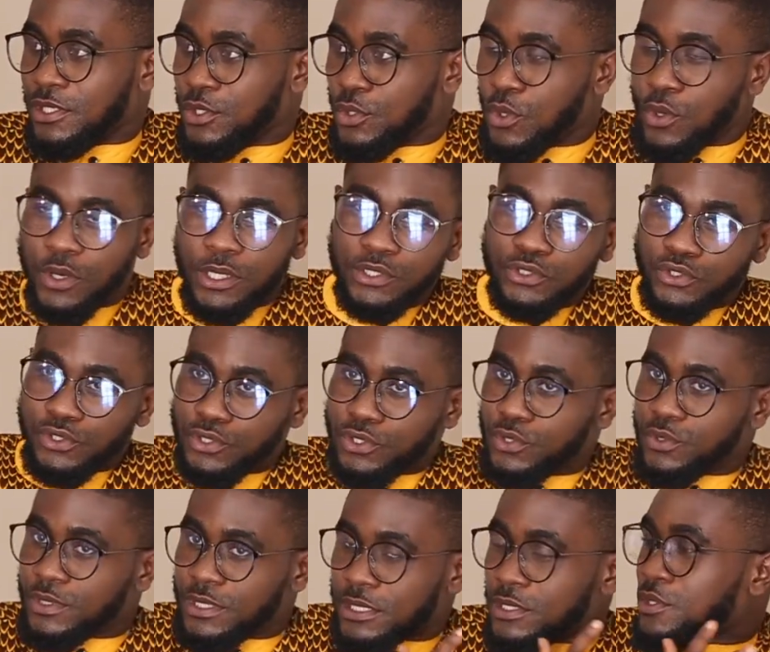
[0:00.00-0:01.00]
You got
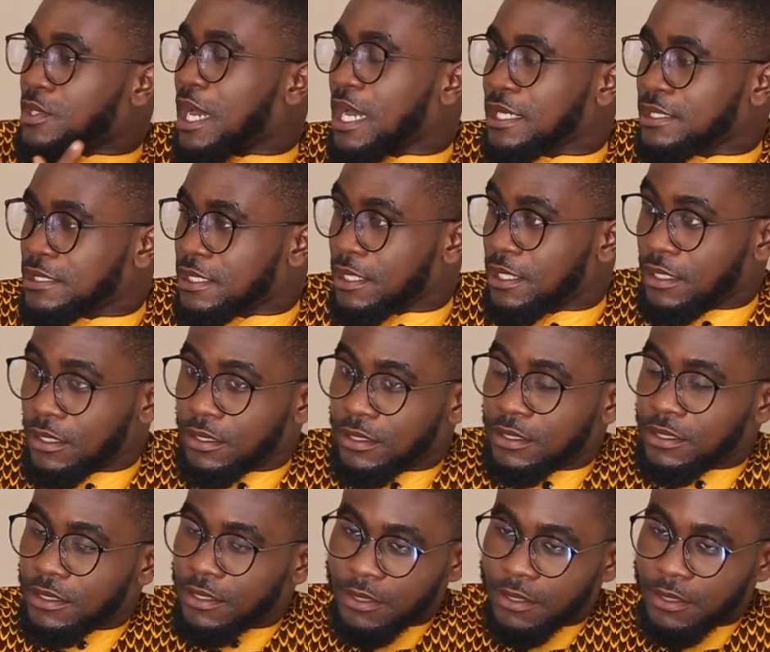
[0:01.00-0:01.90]
introduced into acting